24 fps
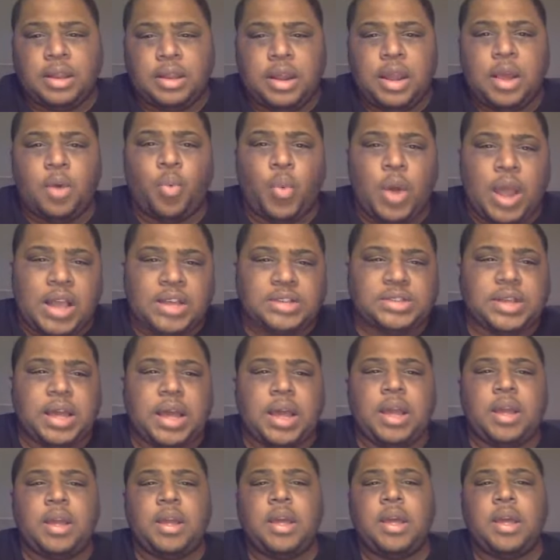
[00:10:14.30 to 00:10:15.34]
And
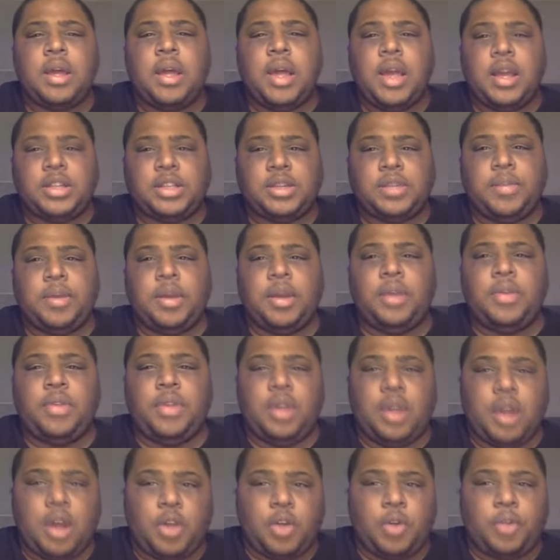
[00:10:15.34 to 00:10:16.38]
Wednesday, it should be
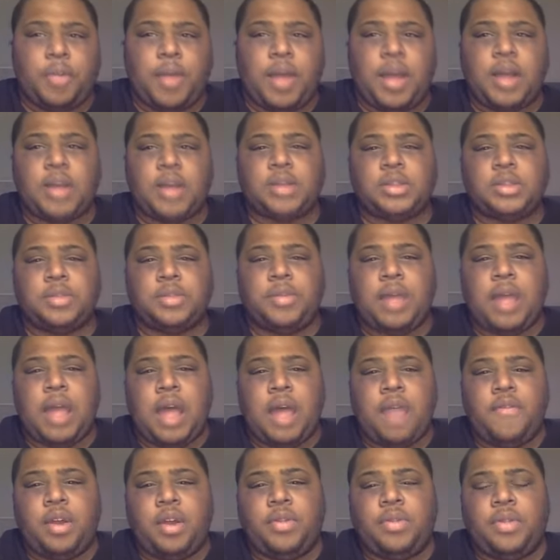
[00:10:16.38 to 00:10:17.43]
the other banks should be
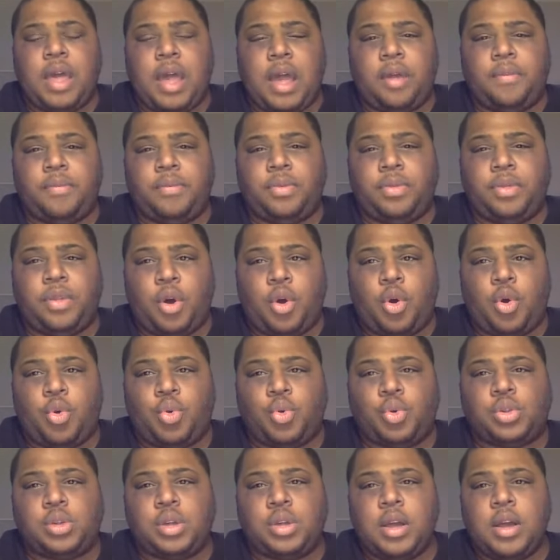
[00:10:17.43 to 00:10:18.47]
having
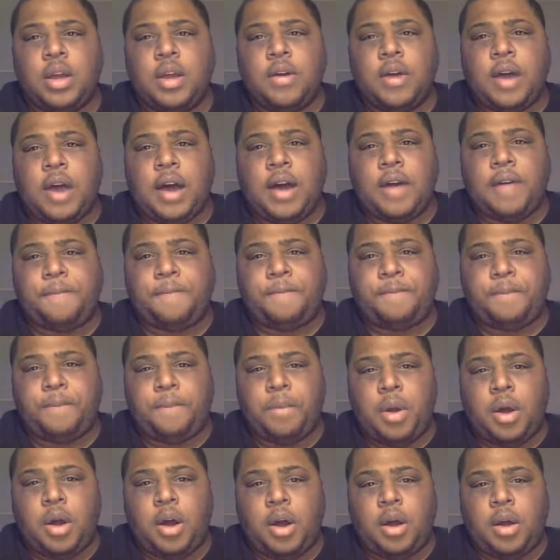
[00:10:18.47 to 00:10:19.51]
those
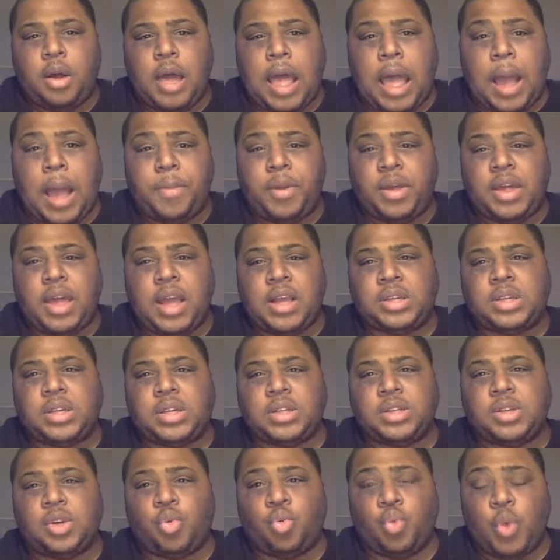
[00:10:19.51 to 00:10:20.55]

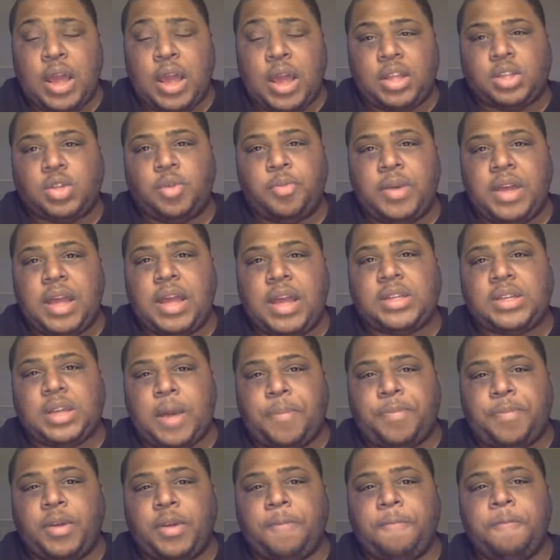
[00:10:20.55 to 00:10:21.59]
applications ready to be
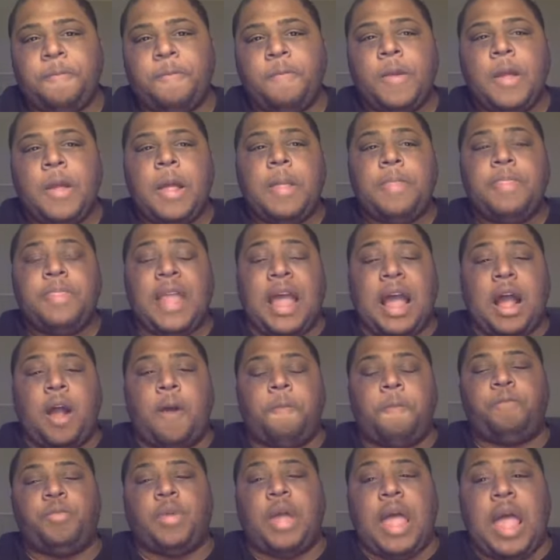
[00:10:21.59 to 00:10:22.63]
accepted.
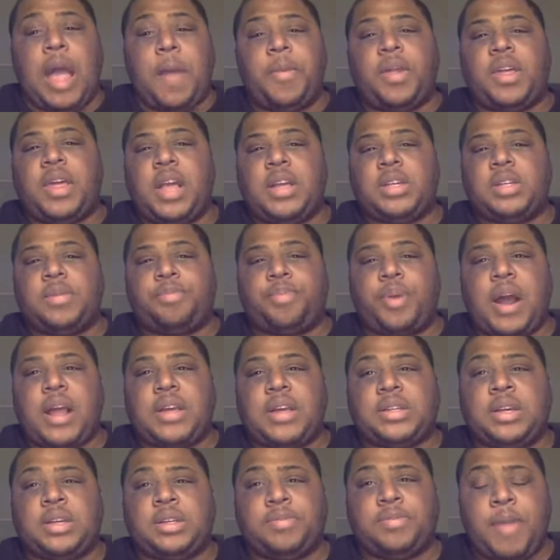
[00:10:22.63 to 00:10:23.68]
Now, the application
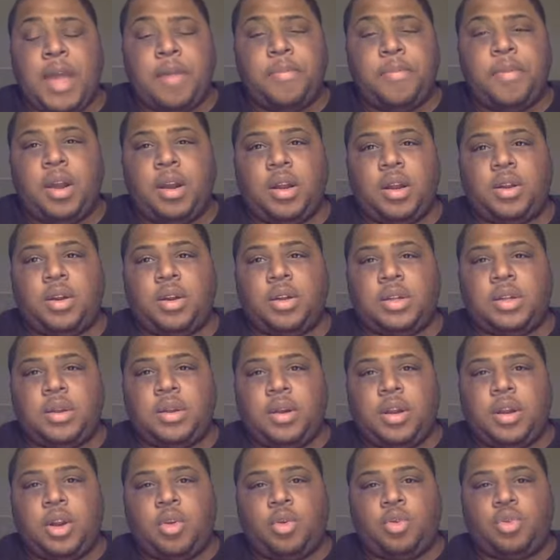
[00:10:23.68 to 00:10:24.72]
process may be a
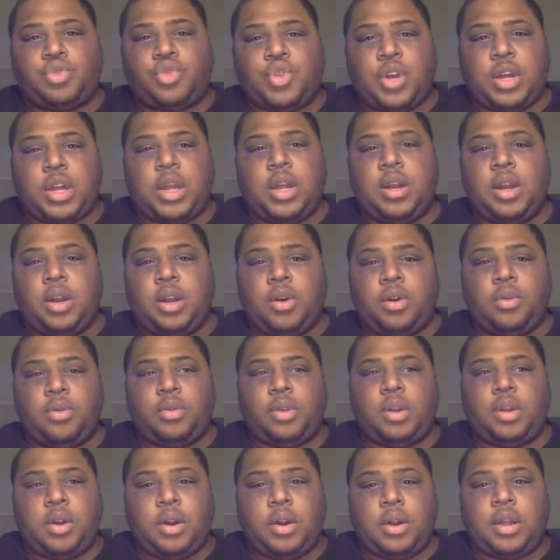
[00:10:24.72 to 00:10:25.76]
little tricky,
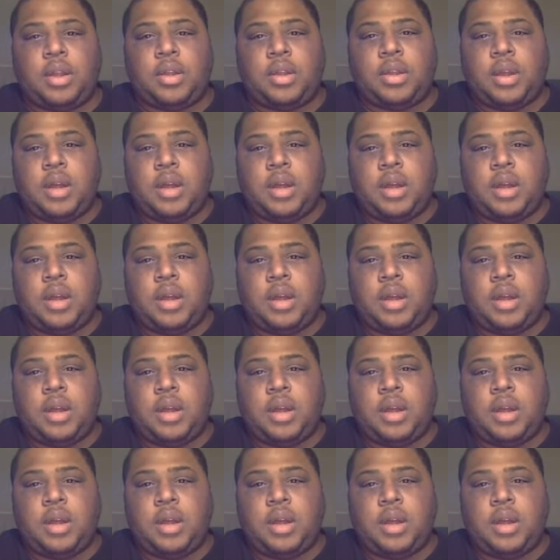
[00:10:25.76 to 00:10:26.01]
little